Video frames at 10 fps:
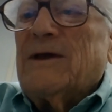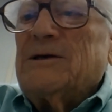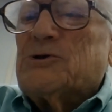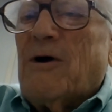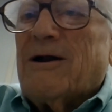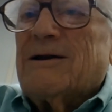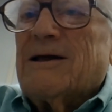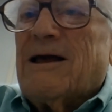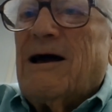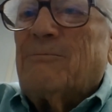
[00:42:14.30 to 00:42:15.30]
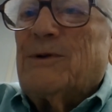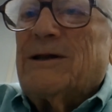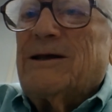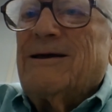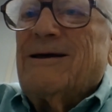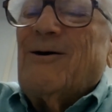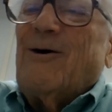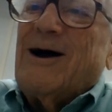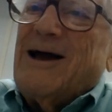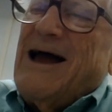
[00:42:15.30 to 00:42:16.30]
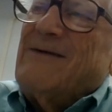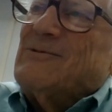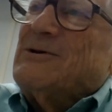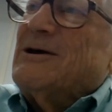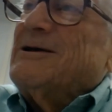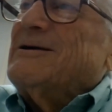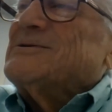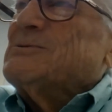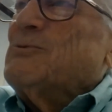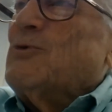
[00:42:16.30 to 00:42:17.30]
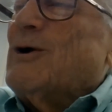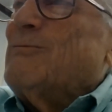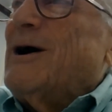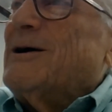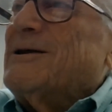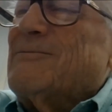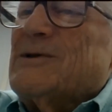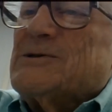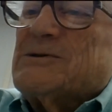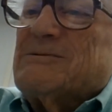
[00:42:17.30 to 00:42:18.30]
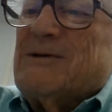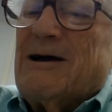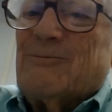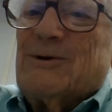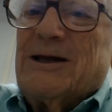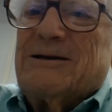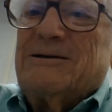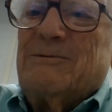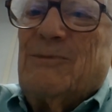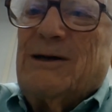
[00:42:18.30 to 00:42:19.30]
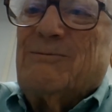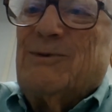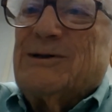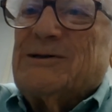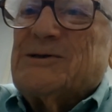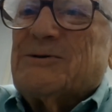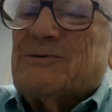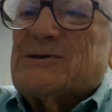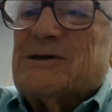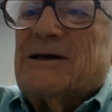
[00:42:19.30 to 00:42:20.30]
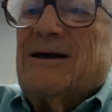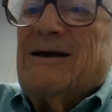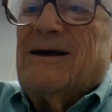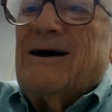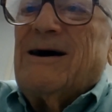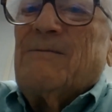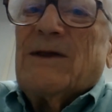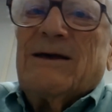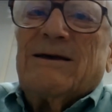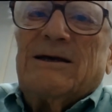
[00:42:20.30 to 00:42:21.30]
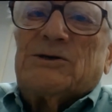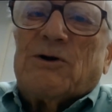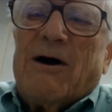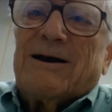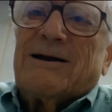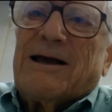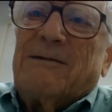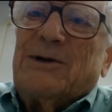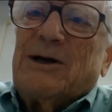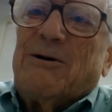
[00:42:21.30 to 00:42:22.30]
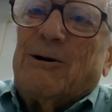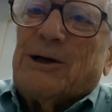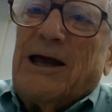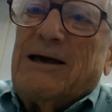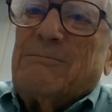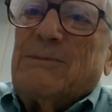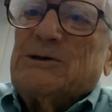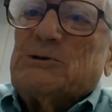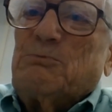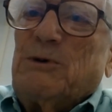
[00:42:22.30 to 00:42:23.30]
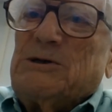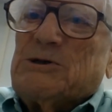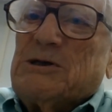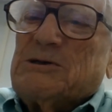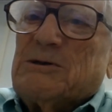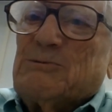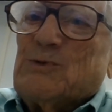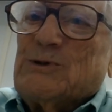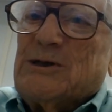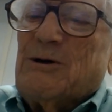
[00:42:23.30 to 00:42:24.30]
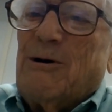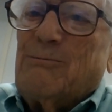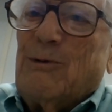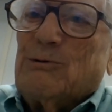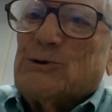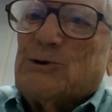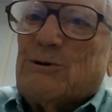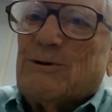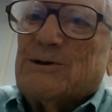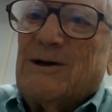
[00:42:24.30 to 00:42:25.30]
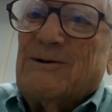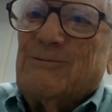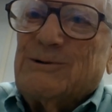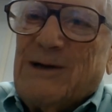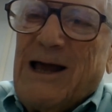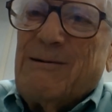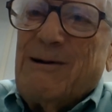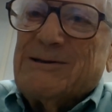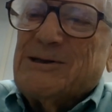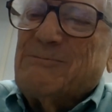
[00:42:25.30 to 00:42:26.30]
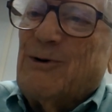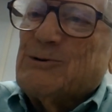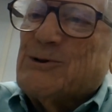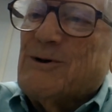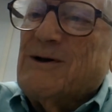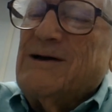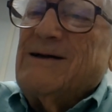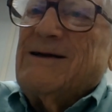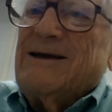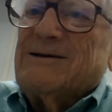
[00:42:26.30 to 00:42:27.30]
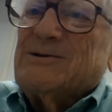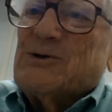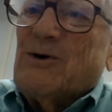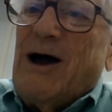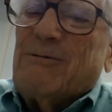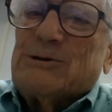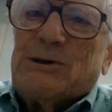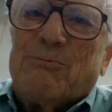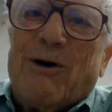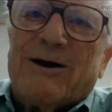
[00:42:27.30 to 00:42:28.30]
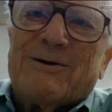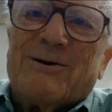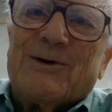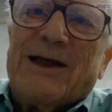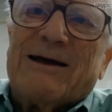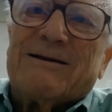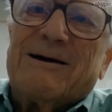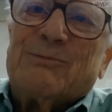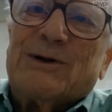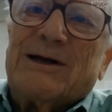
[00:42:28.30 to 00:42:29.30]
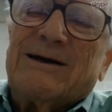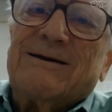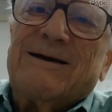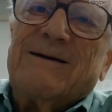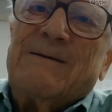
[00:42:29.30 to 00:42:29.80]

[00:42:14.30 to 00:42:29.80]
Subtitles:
He started a company. Oh, I have to tell you some more about him that's not related to me, but it's interesting. He started a company called M Speech Systems, which he called Mozer, which M as in Mozer. And so I was a partner in that company, and